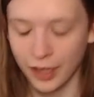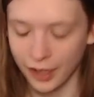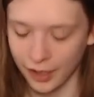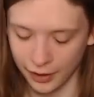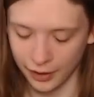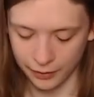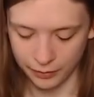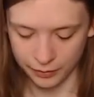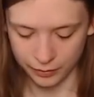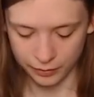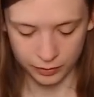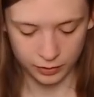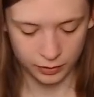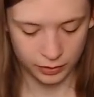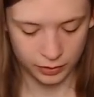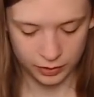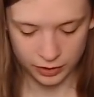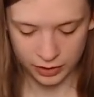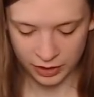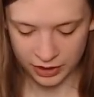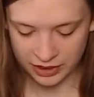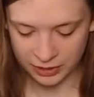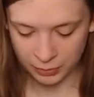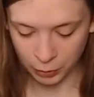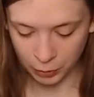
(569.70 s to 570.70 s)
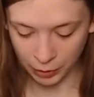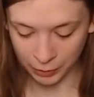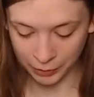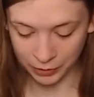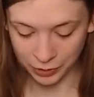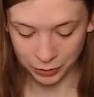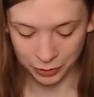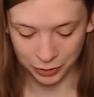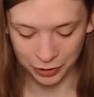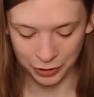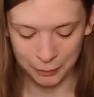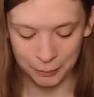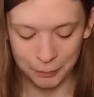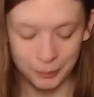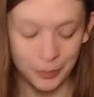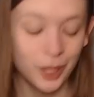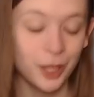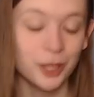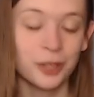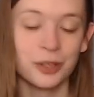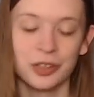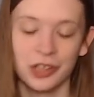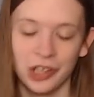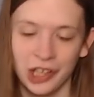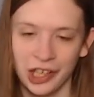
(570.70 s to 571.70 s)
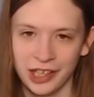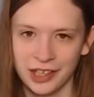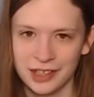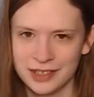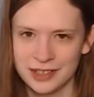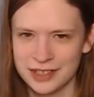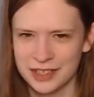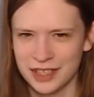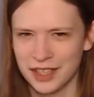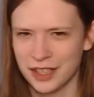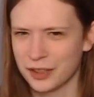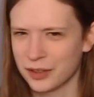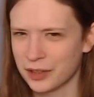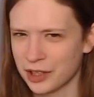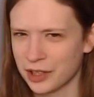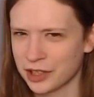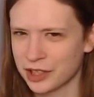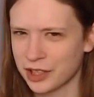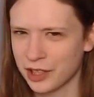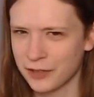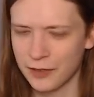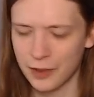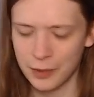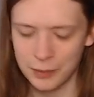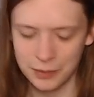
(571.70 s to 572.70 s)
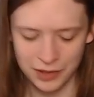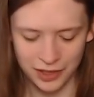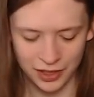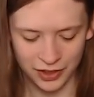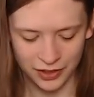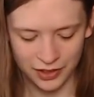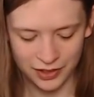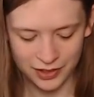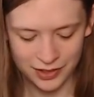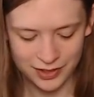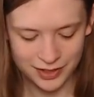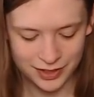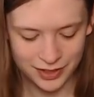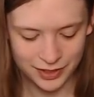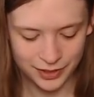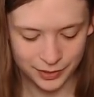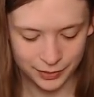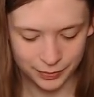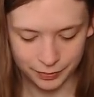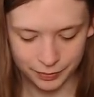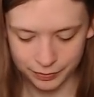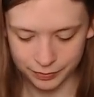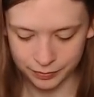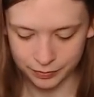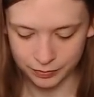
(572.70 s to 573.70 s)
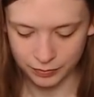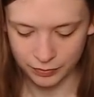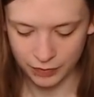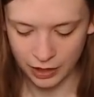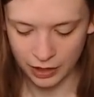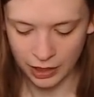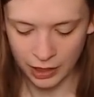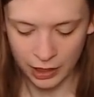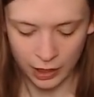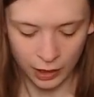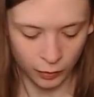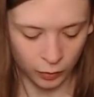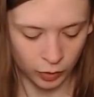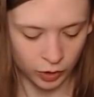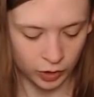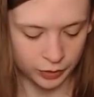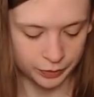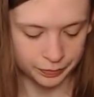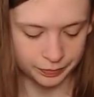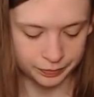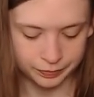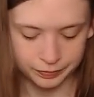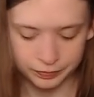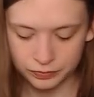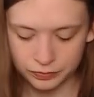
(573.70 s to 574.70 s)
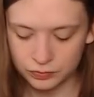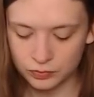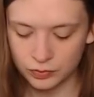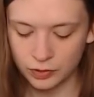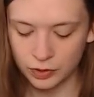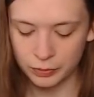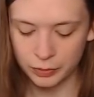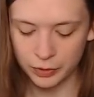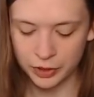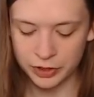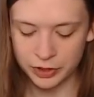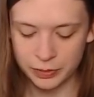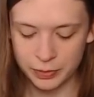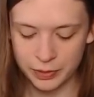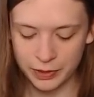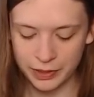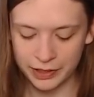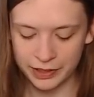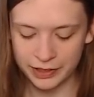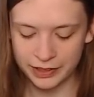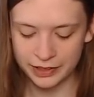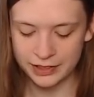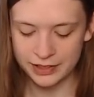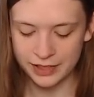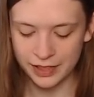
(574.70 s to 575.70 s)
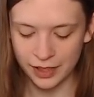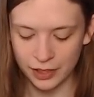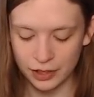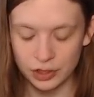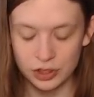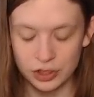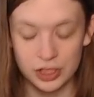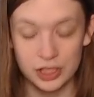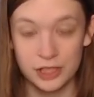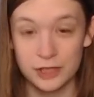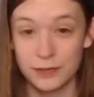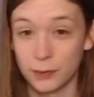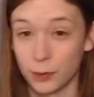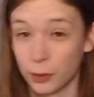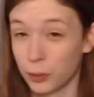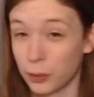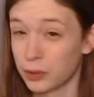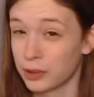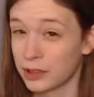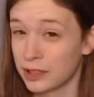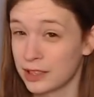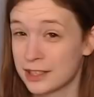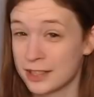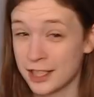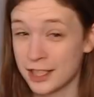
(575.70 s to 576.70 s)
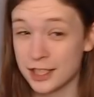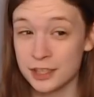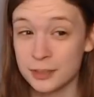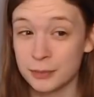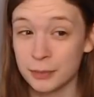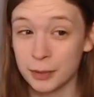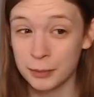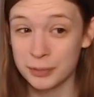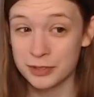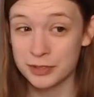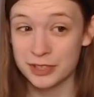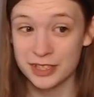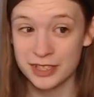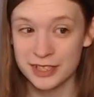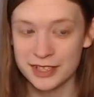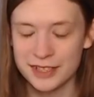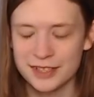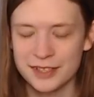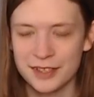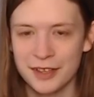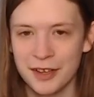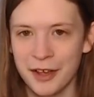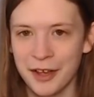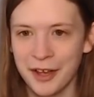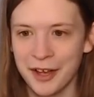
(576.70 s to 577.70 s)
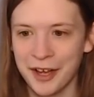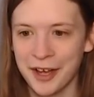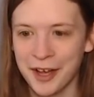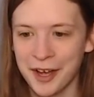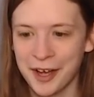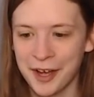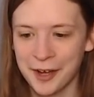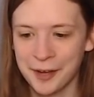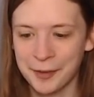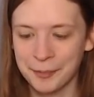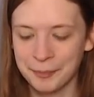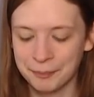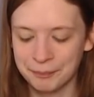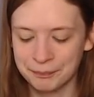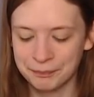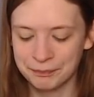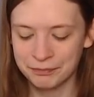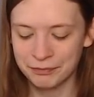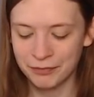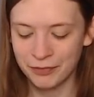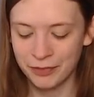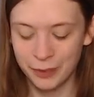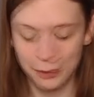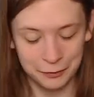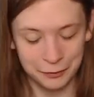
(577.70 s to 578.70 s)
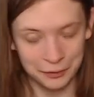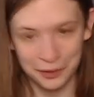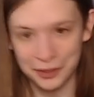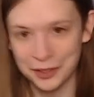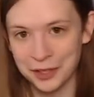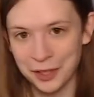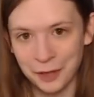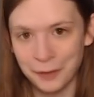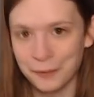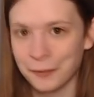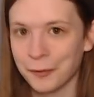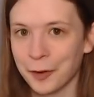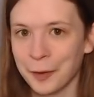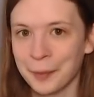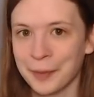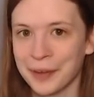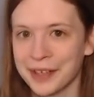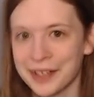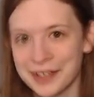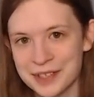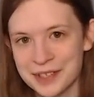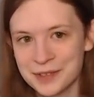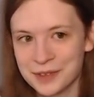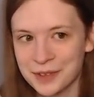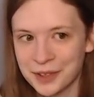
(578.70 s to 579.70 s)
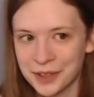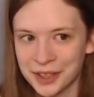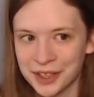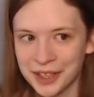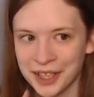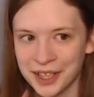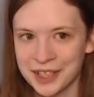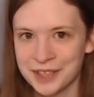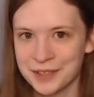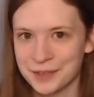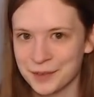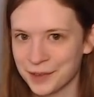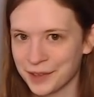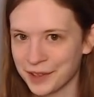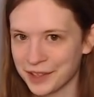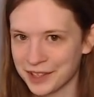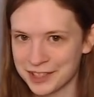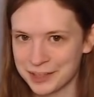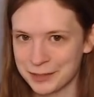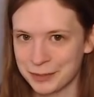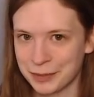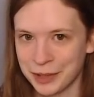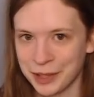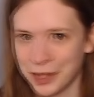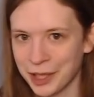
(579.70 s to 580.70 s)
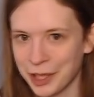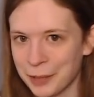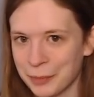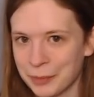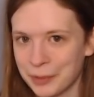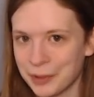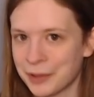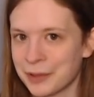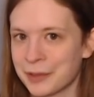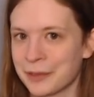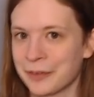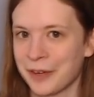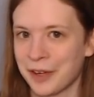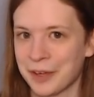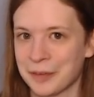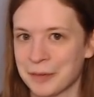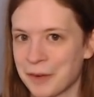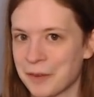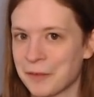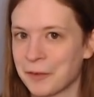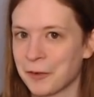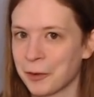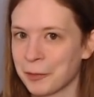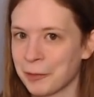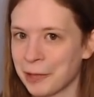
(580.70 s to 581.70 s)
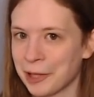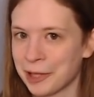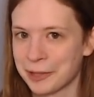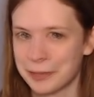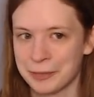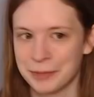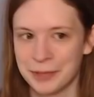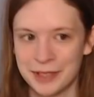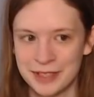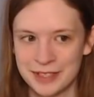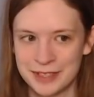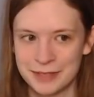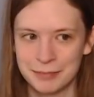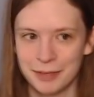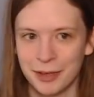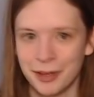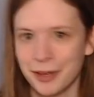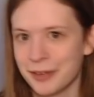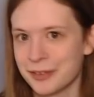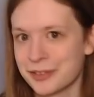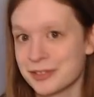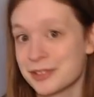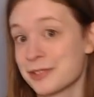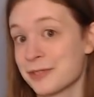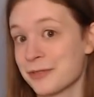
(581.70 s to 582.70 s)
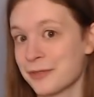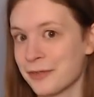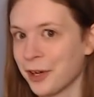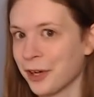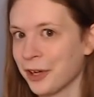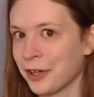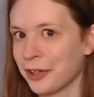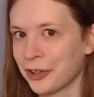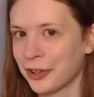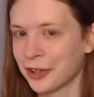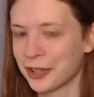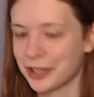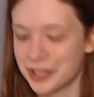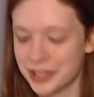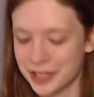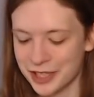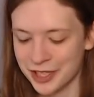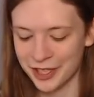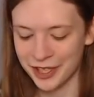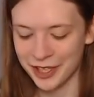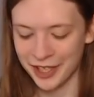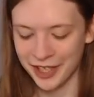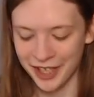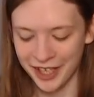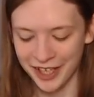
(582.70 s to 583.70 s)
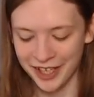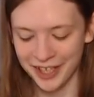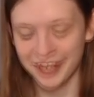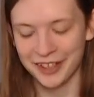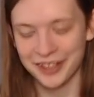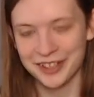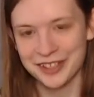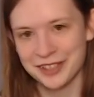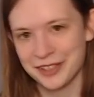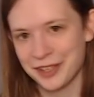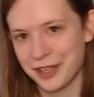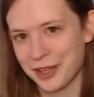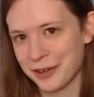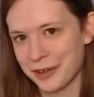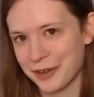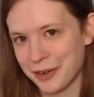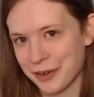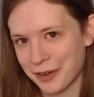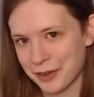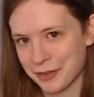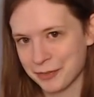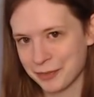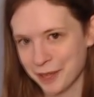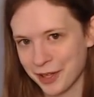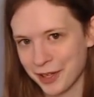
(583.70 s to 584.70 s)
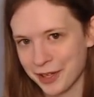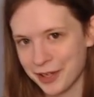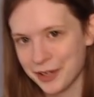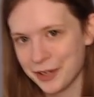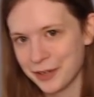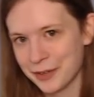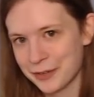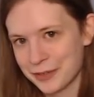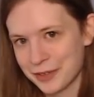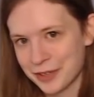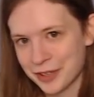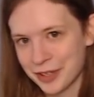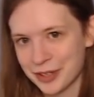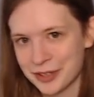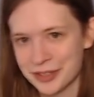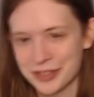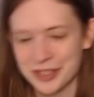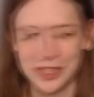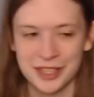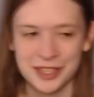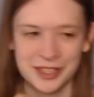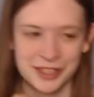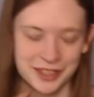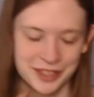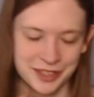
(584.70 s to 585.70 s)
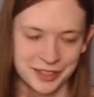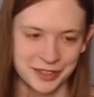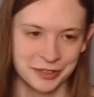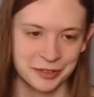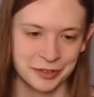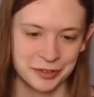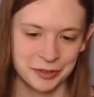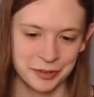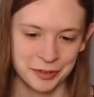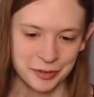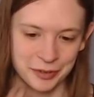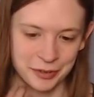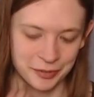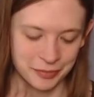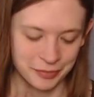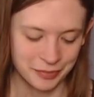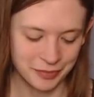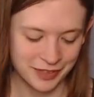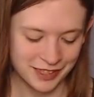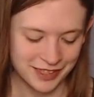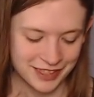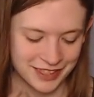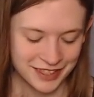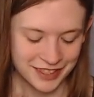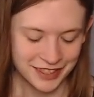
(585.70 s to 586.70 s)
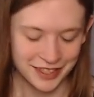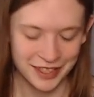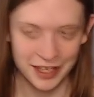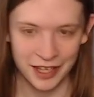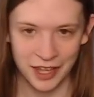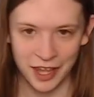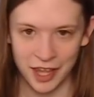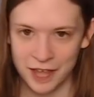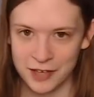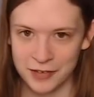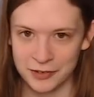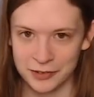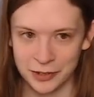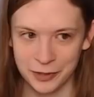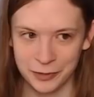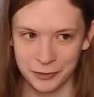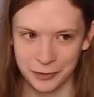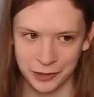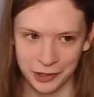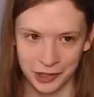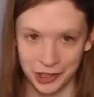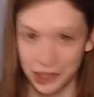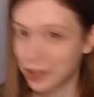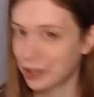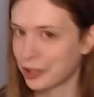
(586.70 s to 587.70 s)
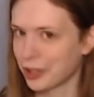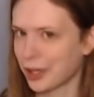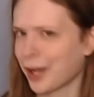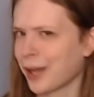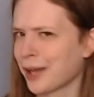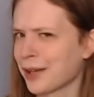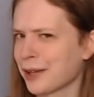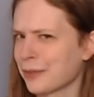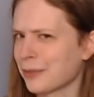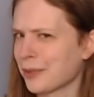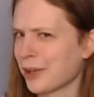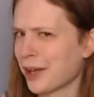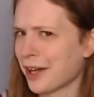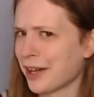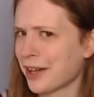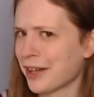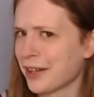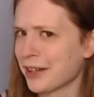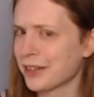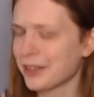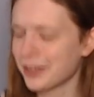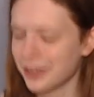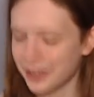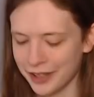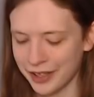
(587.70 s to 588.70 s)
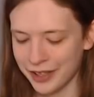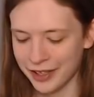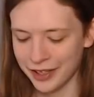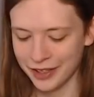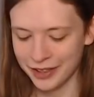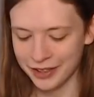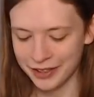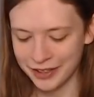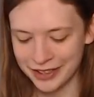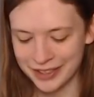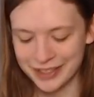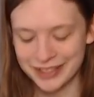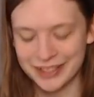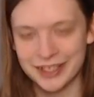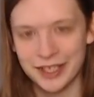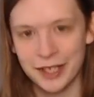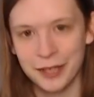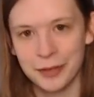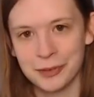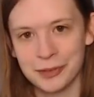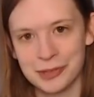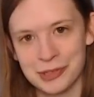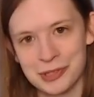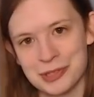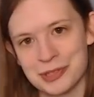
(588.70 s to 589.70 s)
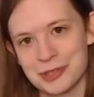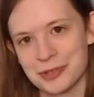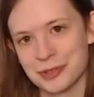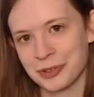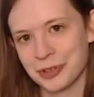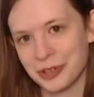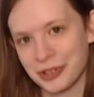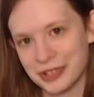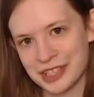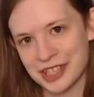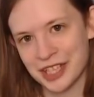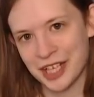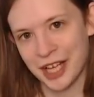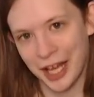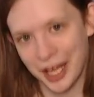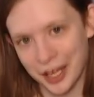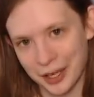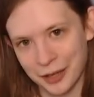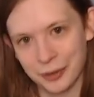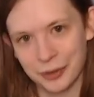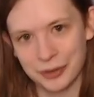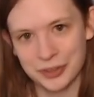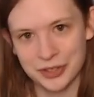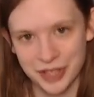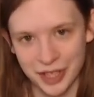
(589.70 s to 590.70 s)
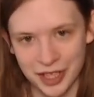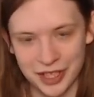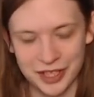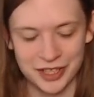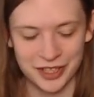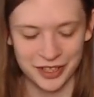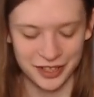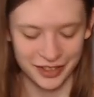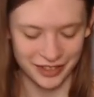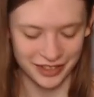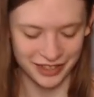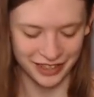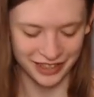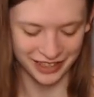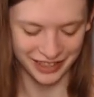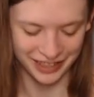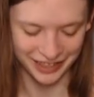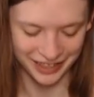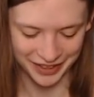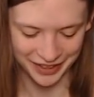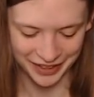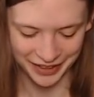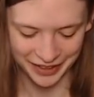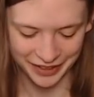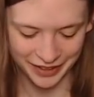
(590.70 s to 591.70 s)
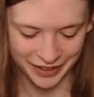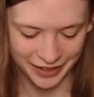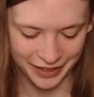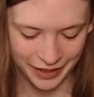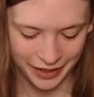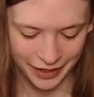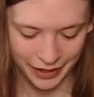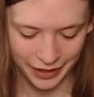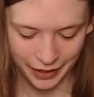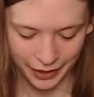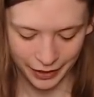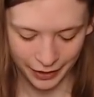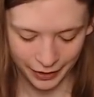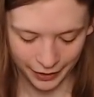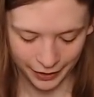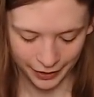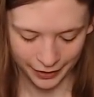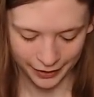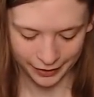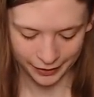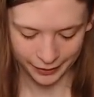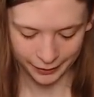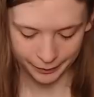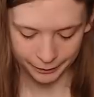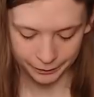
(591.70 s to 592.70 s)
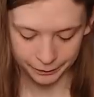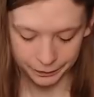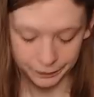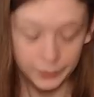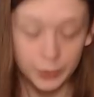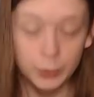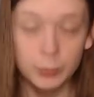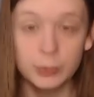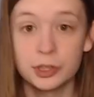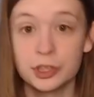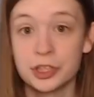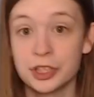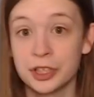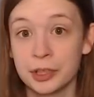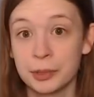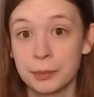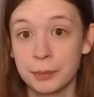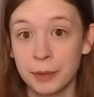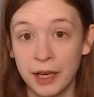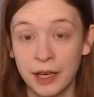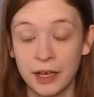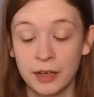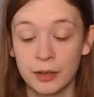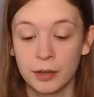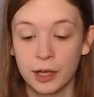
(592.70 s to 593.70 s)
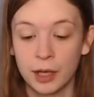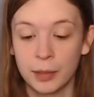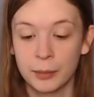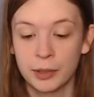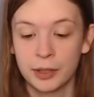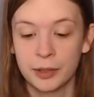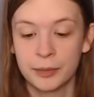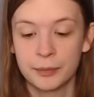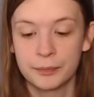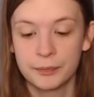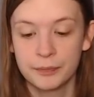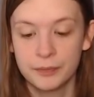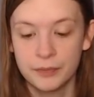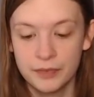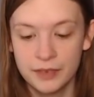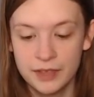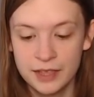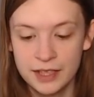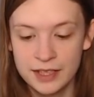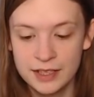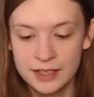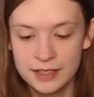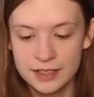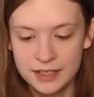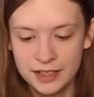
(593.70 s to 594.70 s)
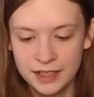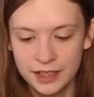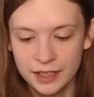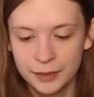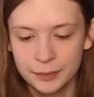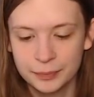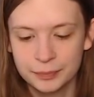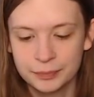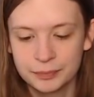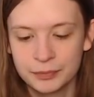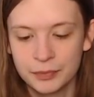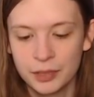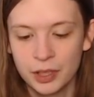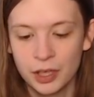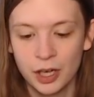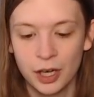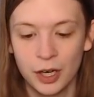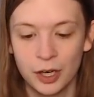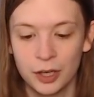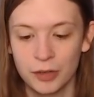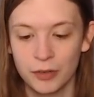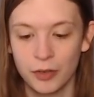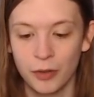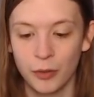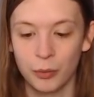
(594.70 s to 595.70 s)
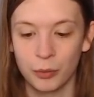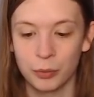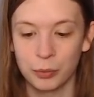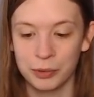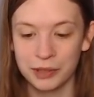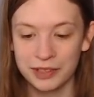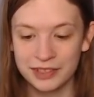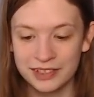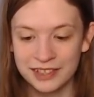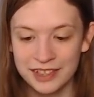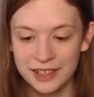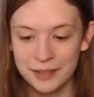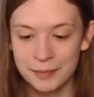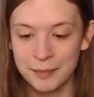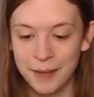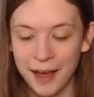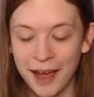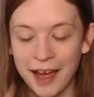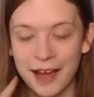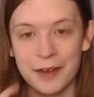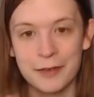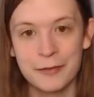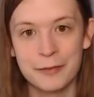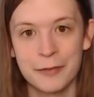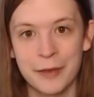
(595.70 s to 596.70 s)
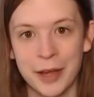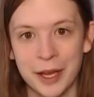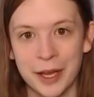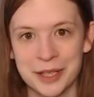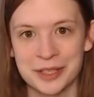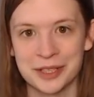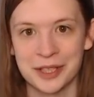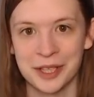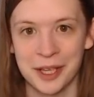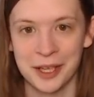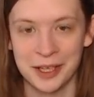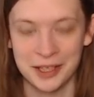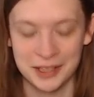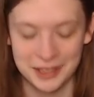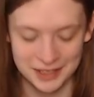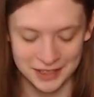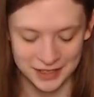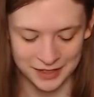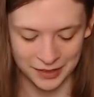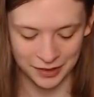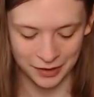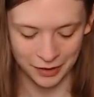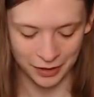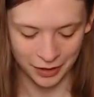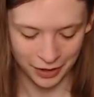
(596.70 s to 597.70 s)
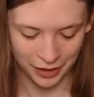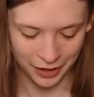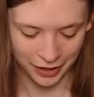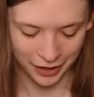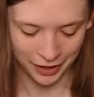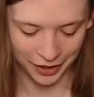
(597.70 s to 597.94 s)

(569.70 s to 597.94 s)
Alright, next we're on to our modern lands. I don't actually have that many of these. Well, also because, just for organization purposes, the Frontier format is very nice for like splitting up when you're dividing my format, because Modern's very large. And also I now have my Frontier section too, because even though Frontier kind of died, it's still useful as a categorization. Jund Panorama. These are the really bad fetch lands.